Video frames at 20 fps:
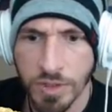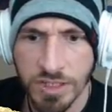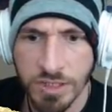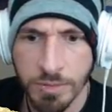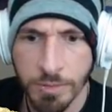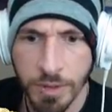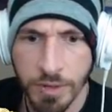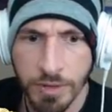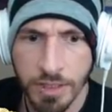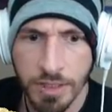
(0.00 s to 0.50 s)

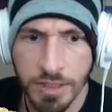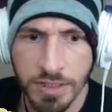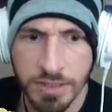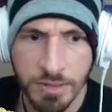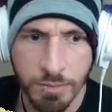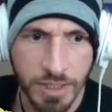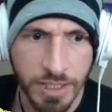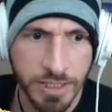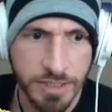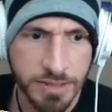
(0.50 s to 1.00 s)
spirit because
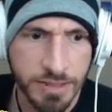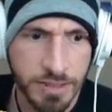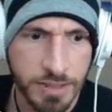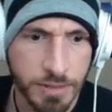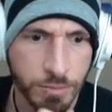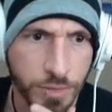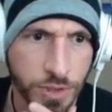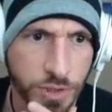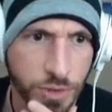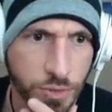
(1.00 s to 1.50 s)
I'm lazy,
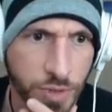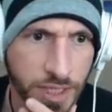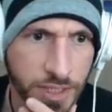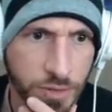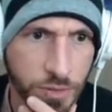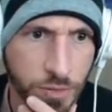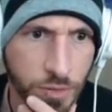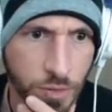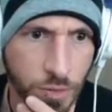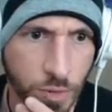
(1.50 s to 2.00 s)
but you can
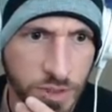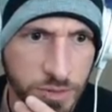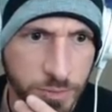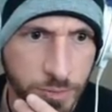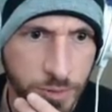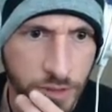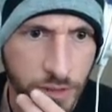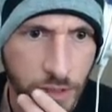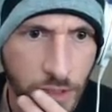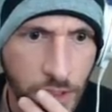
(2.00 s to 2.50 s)
do the coin
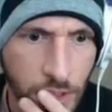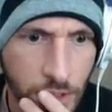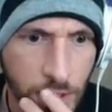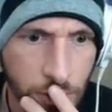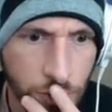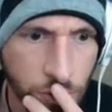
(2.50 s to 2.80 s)
spirit. You